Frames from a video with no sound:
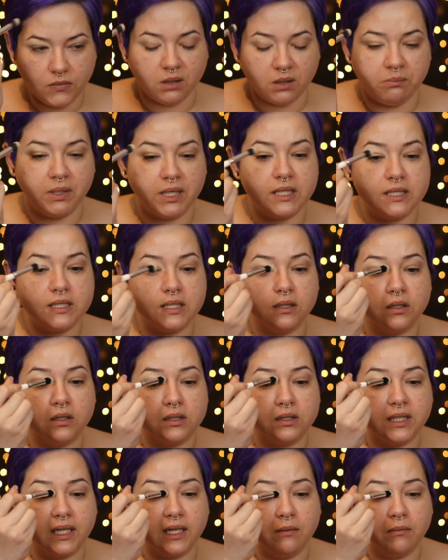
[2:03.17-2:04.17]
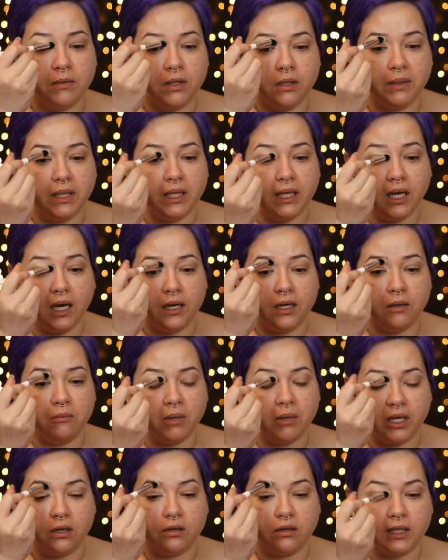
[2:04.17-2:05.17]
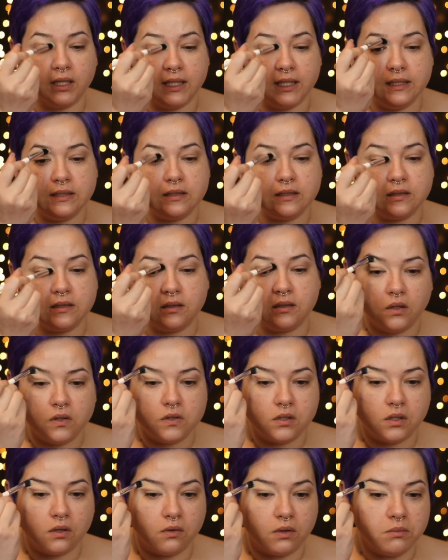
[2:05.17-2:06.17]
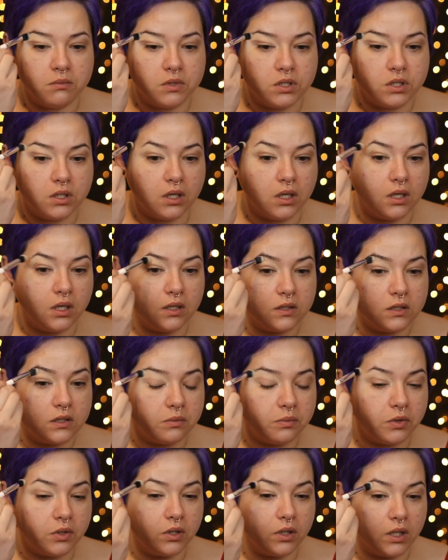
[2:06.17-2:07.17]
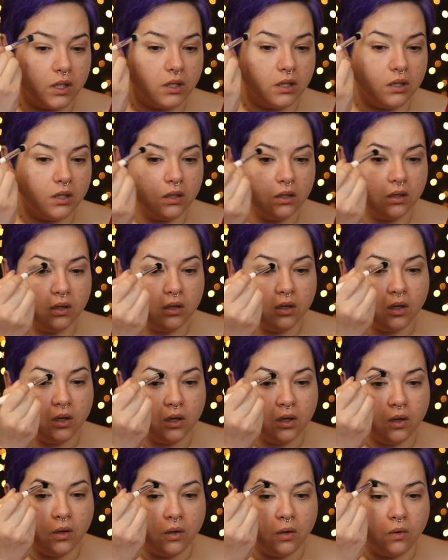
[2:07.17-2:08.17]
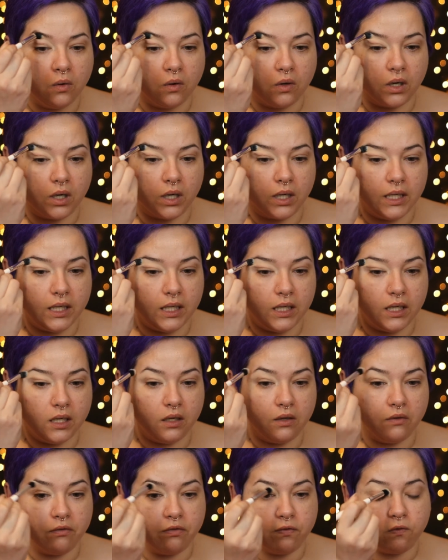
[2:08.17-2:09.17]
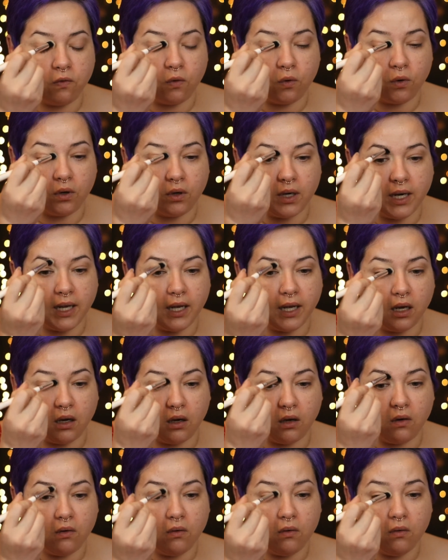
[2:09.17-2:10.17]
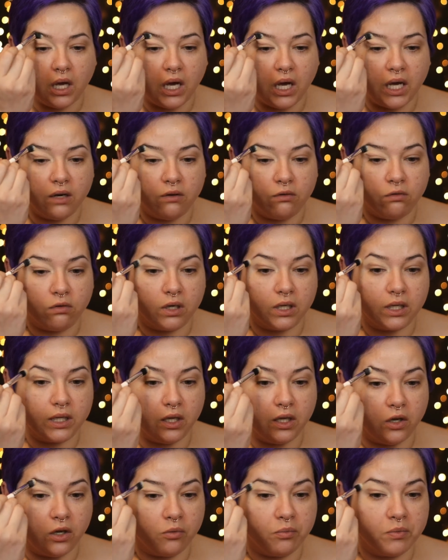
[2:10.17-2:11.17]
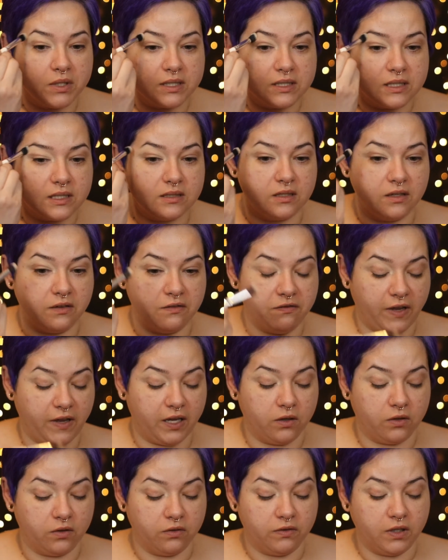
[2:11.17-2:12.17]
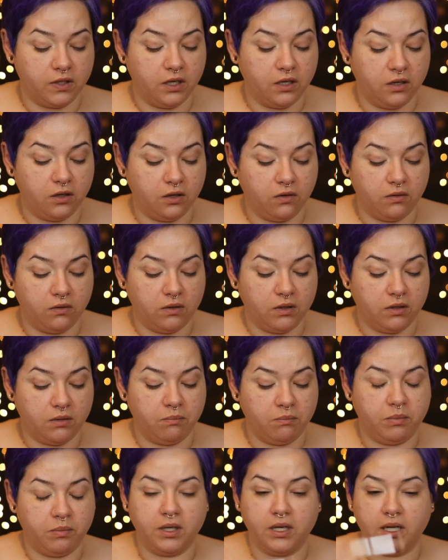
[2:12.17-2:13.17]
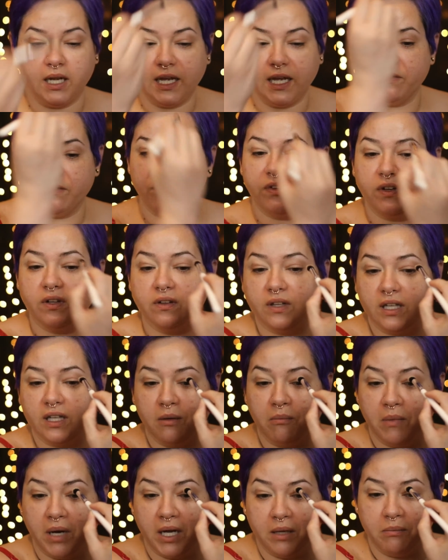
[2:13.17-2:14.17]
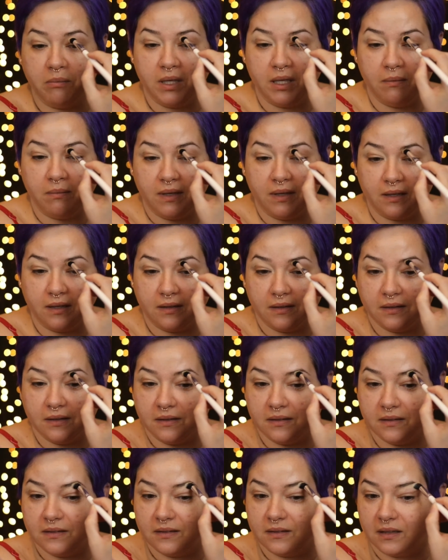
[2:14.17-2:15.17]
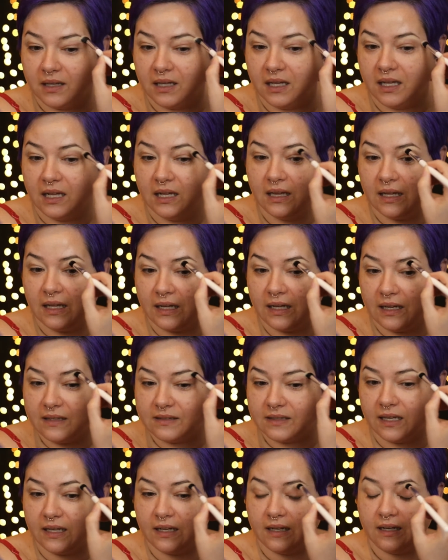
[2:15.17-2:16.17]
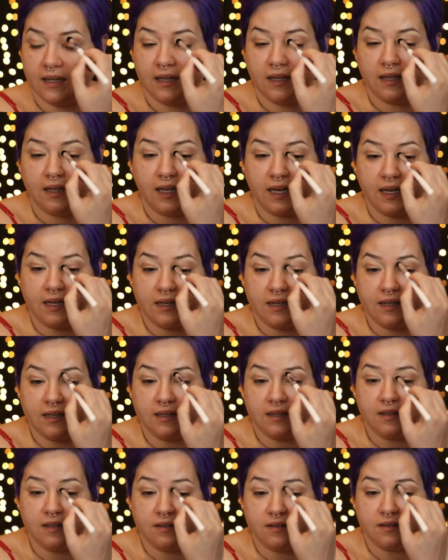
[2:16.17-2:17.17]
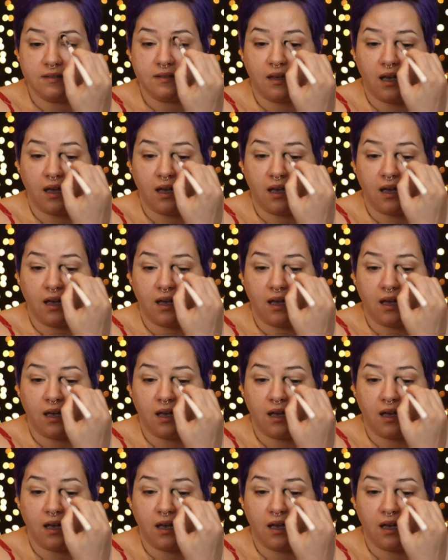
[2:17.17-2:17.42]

because it looks like I'm going to be cutting my crease. So I'm just putting it where I need it for now. I really hope this isn't a fail video, but I have a feeling it might be because, like I said, Katie is